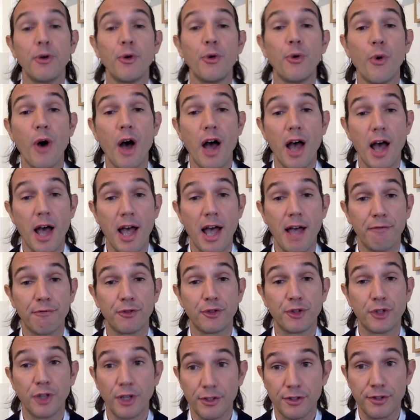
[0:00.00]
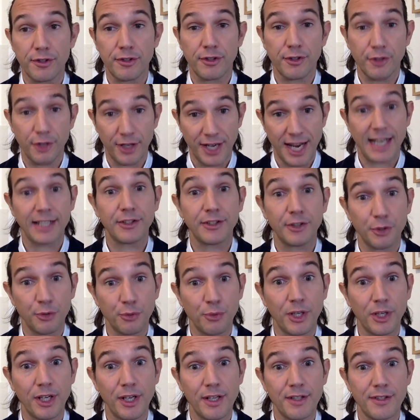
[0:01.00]
who have just connected
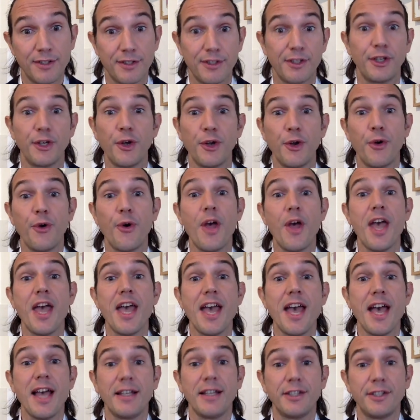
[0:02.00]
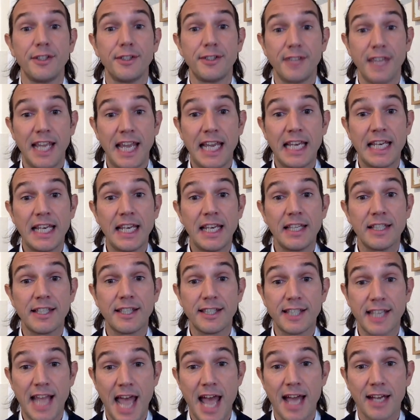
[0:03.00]
with us, you know, this
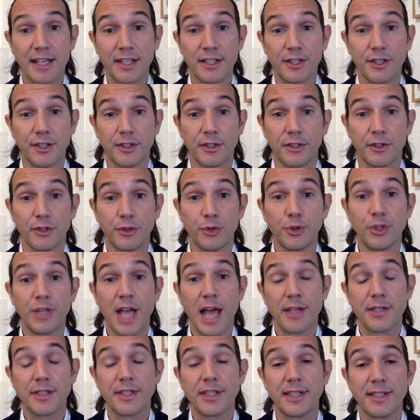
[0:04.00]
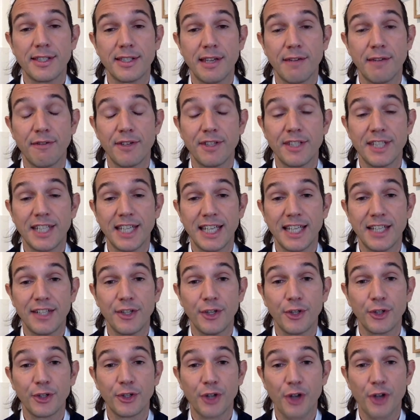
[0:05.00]

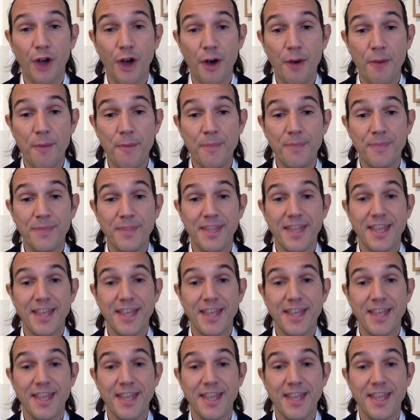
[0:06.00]
INSAD2017.com.